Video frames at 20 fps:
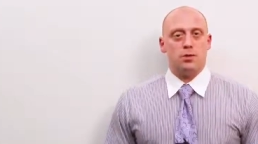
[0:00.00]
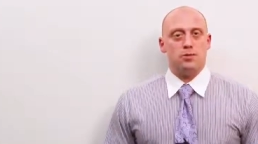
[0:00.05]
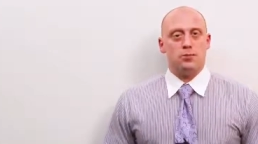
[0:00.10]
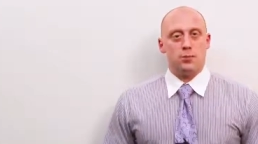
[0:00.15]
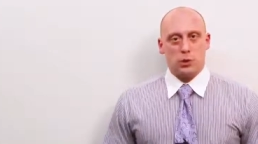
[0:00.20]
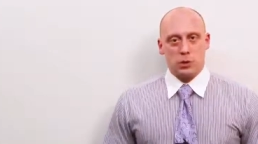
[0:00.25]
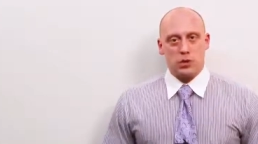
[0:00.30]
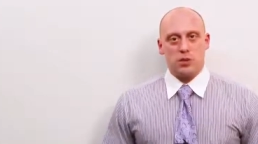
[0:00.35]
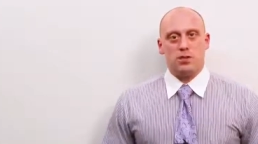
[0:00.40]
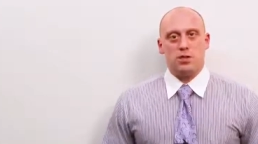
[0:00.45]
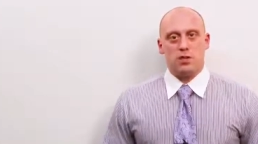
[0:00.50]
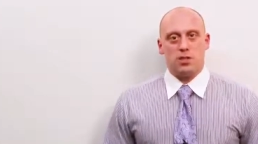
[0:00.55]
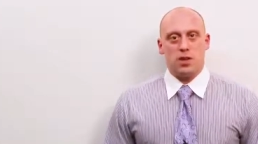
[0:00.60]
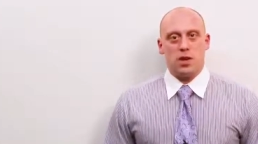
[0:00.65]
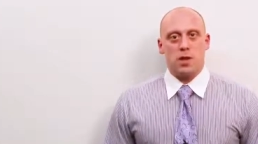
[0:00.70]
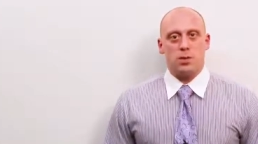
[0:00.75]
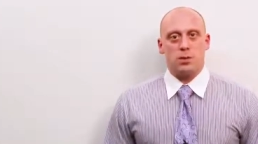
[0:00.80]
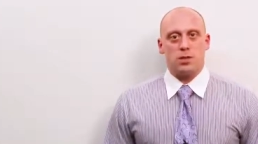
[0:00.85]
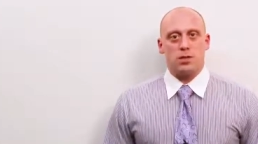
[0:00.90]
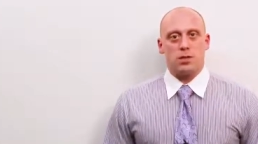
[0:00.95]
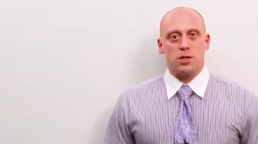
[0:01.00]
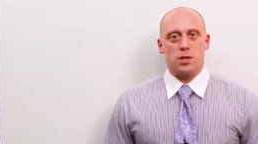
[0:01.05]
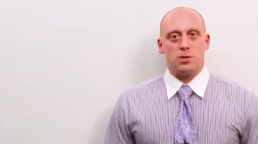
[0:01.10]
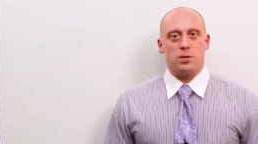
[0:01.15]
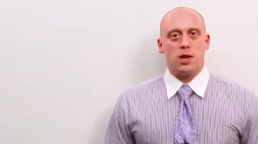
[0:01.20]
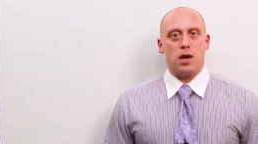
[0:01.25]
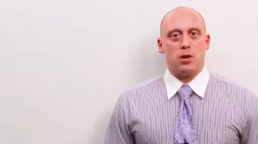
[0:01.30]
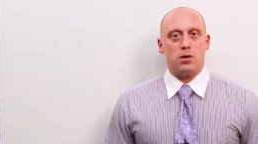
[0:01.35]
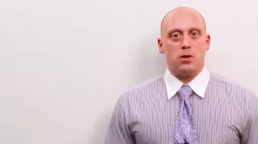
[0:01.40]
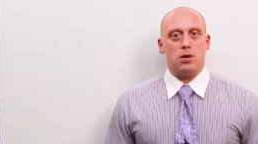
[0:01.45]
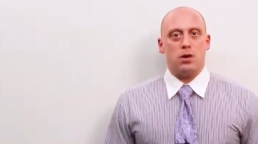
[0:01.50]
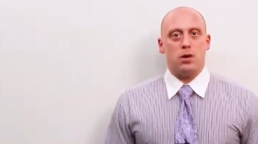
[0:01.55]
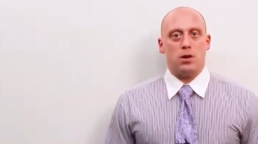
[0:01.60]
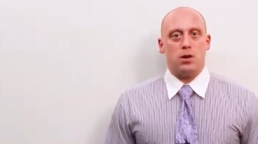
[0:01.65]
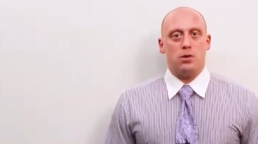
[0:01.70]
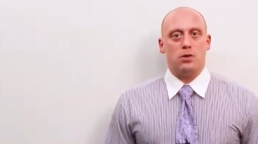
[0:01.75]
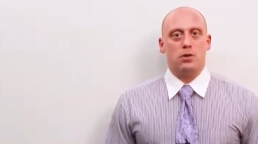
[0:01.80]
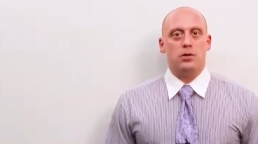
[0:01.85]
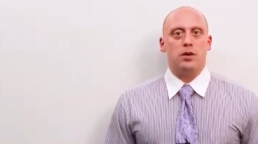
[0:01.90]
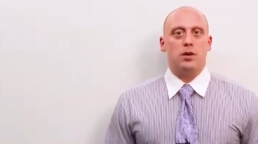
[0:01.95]
Most of the time, it's going to be
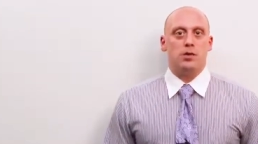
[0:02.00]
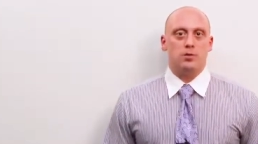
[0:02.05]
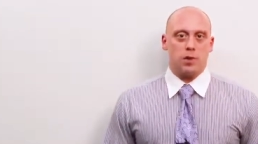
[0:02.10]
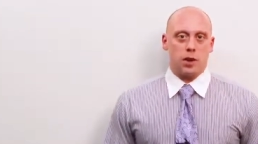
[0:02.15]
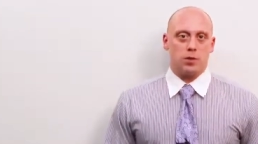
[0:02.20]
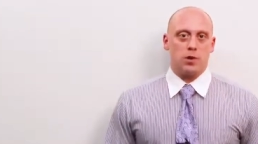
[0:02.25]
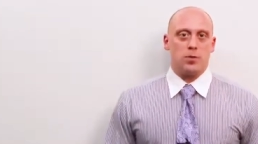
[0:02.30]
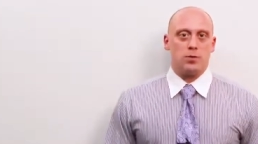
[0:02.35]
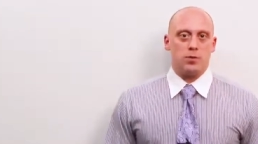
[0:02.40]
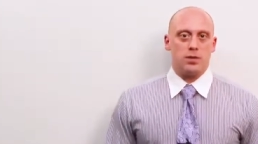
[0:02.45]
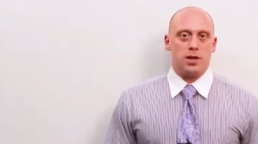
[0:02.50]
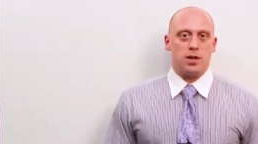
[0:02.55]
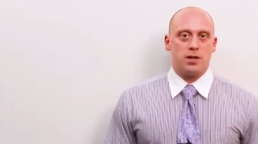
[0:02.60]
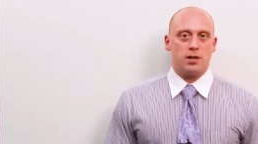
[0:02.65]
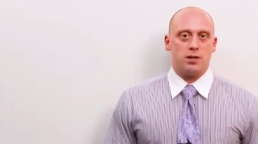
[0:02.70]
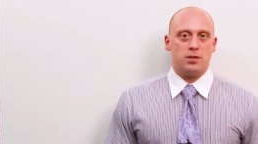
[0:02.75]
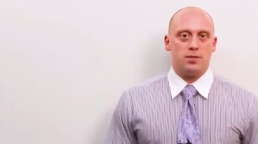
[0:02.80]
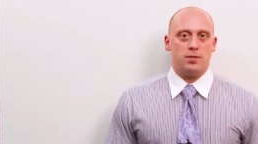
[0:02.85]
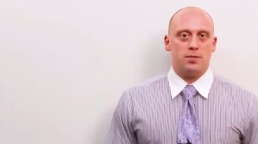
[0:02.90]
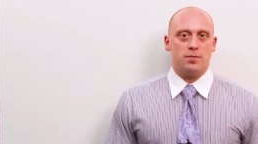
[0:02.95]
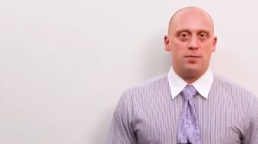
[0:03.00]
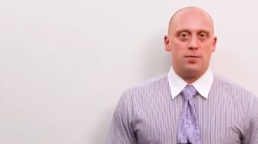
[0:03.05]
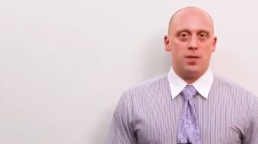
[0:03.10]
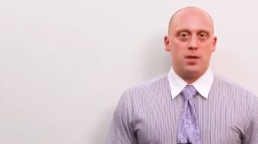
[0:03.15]
alcohol and viral hepatitis.